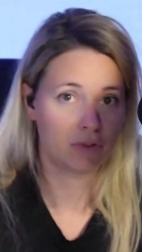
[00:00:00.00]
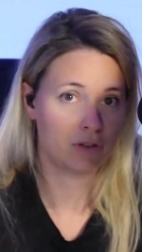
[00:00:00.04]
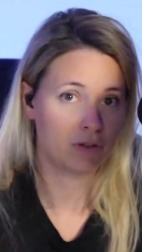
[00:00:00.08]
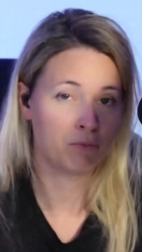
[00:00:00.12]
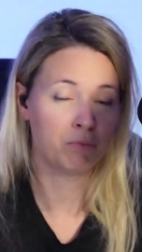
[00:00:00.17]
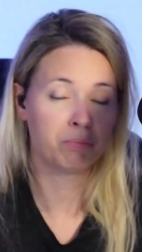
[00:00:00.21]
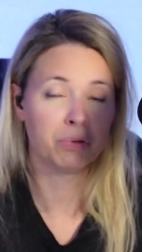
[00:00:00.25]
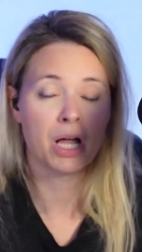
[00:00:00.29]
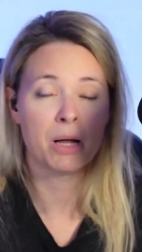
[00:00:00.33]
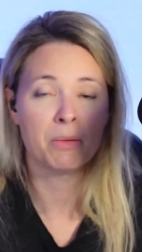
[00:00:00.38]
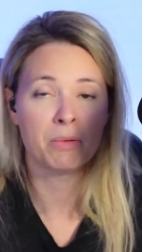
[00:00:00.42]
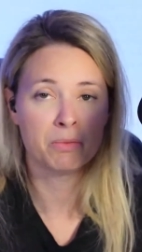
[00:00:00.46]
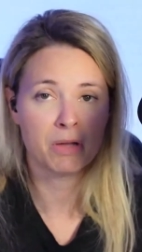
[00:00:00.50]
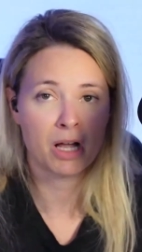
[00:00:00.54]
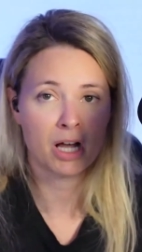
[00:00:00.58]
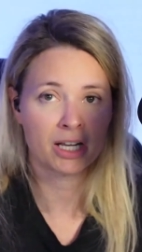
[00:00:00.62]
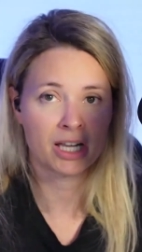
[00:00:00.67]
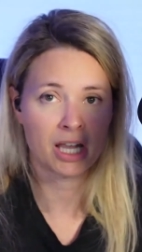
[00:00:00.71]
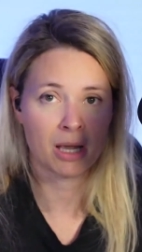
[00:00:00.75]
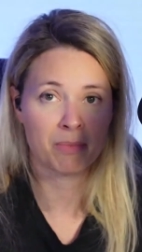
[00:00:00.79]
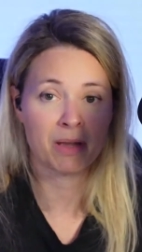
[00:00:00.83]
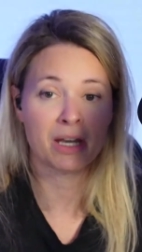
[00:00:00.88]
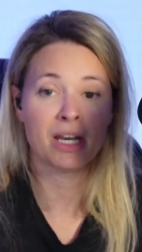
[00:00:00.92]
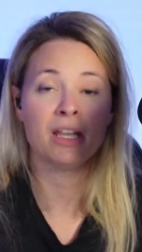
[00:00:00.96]
blah, blah, blah
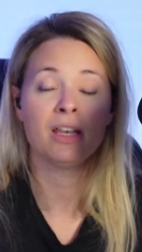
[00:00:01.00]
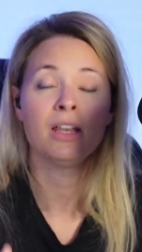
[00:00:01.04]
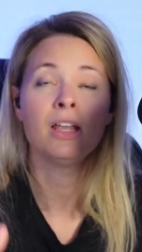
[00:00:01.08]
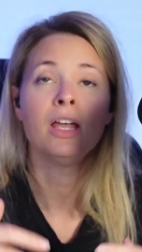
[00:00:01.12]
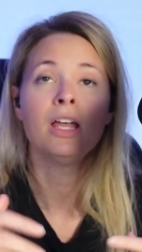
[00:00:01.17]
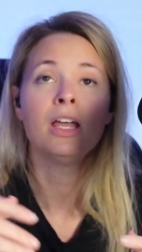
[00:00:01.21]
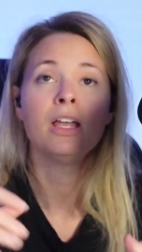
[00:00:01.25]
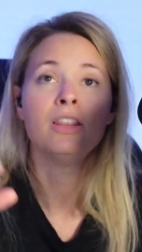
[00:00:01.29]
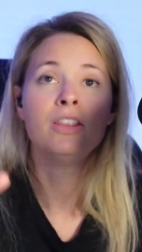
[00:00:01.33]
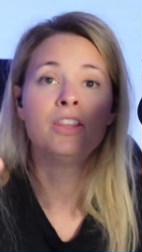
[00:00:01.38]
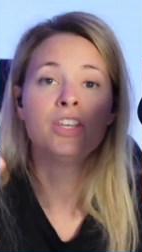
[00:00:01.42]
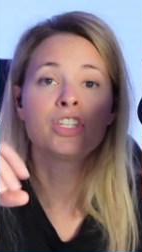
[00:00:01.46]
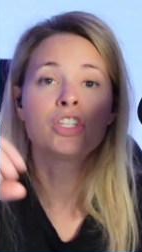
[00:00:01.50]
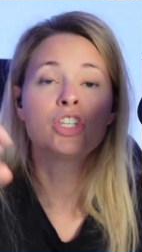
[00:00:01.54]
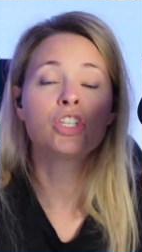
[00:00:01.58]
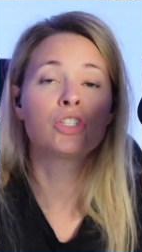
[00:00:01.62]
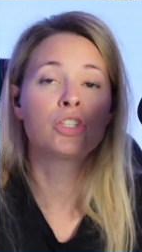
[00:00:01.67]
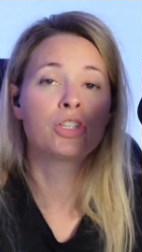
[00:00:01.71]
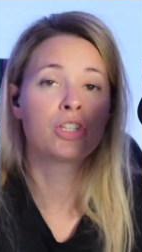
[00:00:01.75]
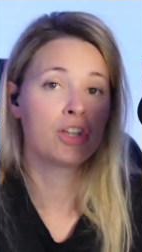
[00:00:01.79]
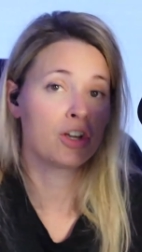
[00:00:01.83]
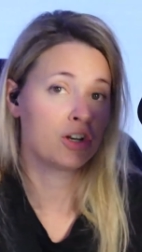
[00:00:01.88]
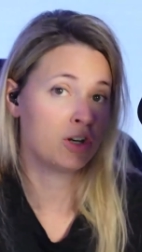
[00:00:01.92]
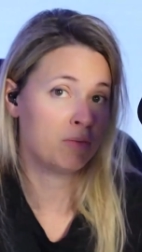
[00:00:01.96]
campaign, this
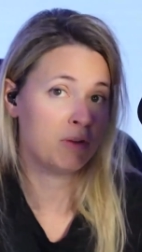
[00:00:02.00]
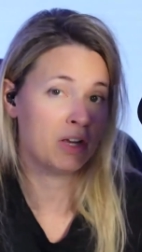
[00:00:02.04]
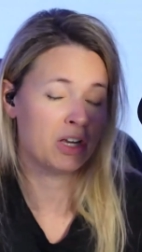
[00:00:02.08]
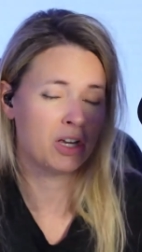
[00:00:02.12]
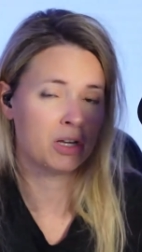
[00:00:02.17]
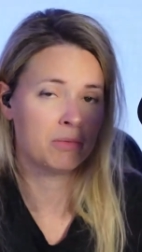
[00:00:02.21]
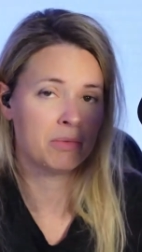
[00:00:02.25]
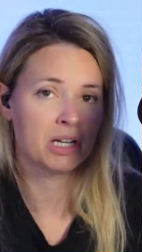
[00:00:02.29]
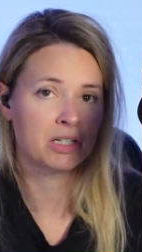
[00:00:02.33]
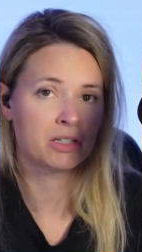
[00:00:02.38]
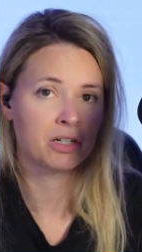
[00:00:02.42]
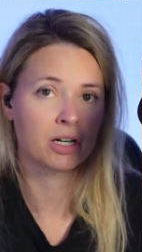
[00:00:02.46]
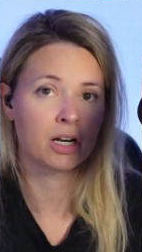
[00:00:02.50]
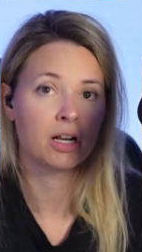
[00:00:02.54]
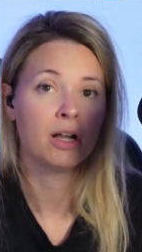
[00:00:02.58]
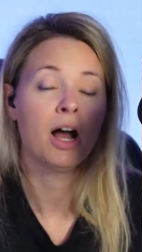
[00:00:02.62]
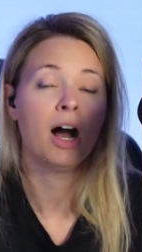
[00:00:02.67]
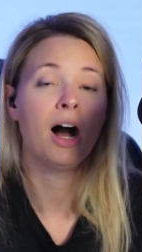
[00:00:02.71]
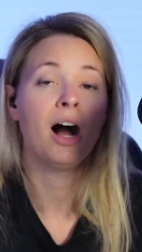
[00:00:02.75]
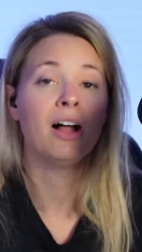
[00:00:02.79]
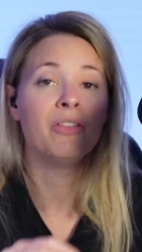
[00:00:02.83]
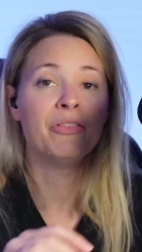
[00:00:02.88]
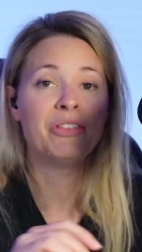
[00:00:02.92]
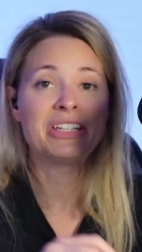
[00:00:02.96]
is going to be a good metric.
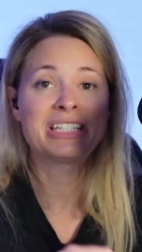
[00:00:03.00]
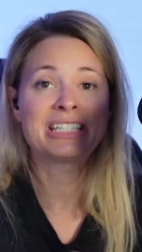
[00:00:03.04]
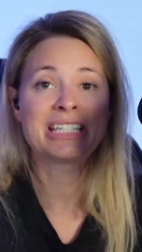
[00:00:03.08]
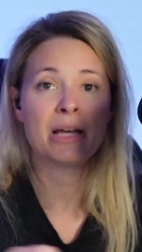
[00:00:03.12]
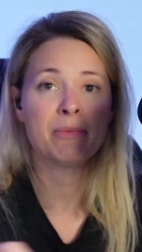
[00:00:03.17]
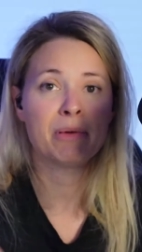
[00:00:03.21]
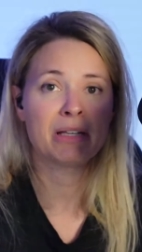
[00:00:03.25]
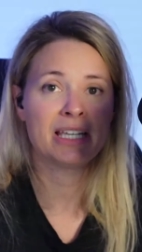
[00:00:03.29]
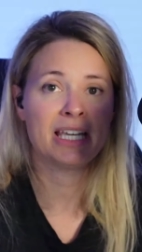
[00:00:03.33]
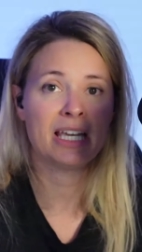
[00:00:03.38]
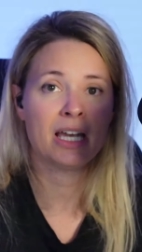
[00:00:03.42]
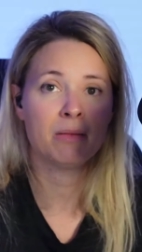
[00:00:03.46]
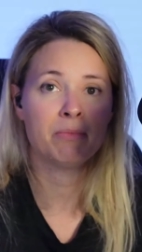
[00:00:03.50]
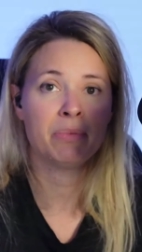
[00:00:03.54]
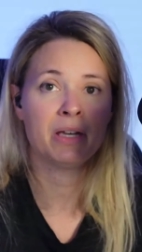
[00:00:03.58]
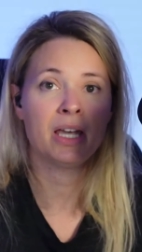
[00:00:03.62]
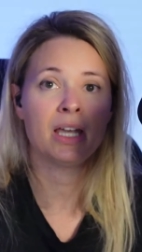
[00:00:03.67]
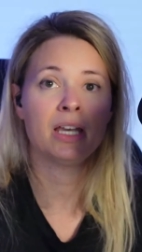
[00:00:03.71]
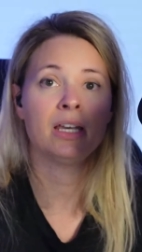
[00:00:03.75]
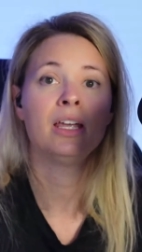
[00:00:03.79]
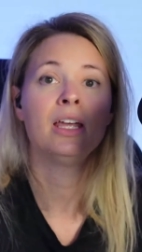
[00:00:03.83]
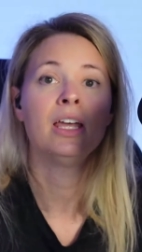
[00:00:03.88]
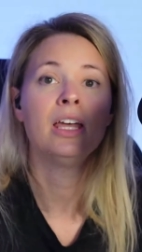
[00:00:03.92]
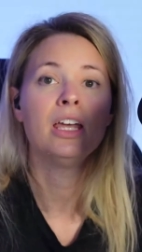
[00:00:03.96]
On this type of
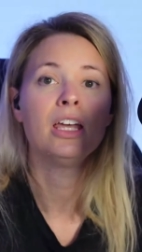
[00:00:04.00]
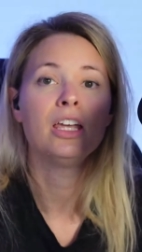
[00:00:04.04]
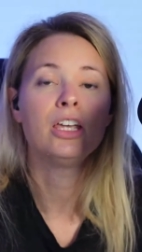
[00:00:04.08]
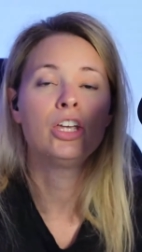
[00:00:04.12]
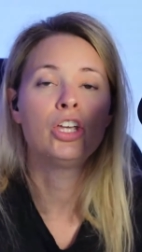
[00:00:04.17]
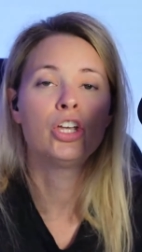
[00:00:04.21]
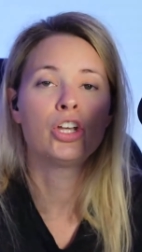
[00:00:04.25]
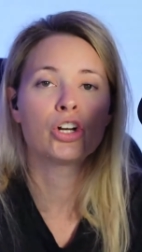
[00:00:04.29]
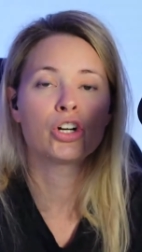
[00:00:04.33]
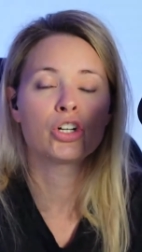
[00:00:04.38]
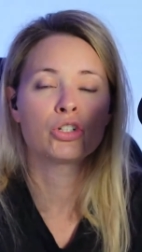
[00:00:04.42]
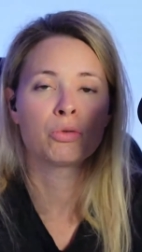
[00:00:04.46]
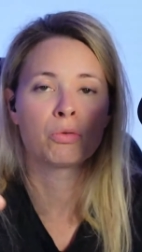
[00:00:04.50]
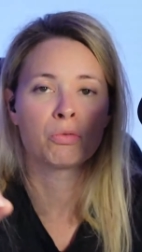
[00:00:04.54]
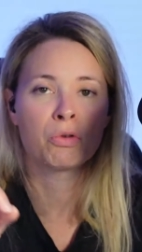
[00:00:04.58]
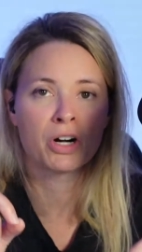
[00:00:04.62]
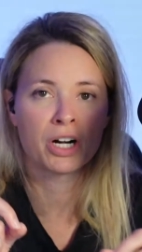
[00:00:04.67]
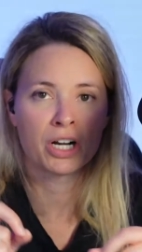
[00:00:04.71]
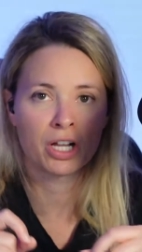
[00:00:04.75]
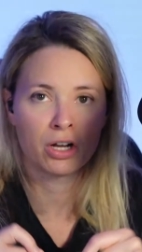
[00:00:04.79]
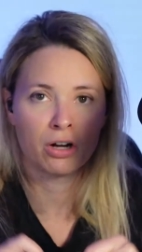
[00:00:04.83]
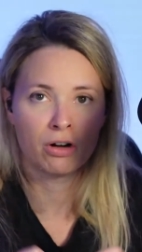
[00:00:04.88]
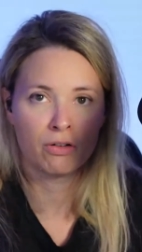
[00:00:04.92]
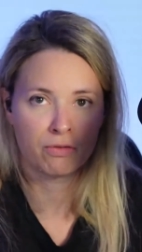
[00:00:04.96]
campaign, here's where we're
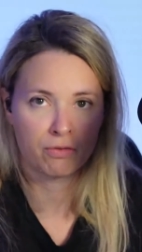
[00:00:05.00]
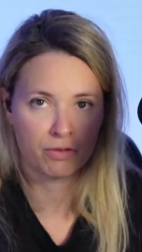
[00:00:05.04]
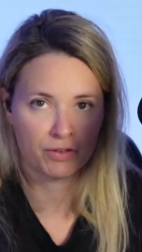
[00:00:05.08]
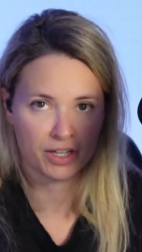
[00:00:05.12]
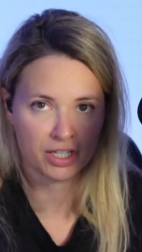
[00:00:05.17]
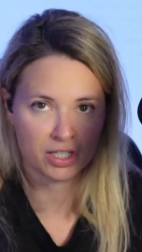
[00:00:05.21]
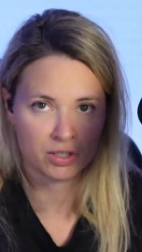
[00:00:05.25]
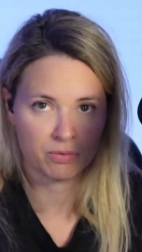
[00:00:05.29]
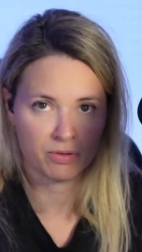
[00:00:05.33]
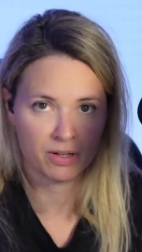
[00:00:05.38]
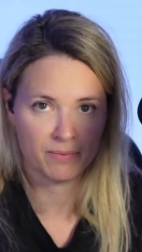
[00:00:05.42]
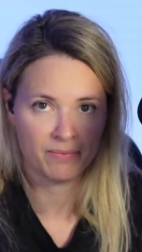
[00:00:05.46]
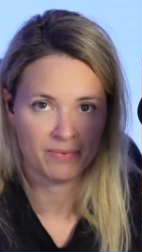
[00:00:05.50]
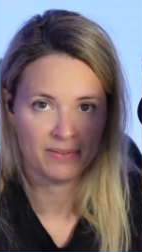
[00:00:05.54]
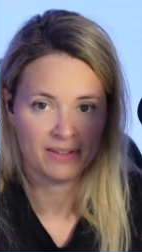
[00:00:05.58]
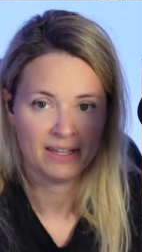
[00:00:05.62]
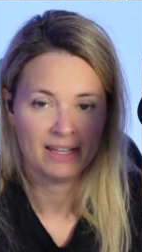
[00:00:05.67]
going to go for this one.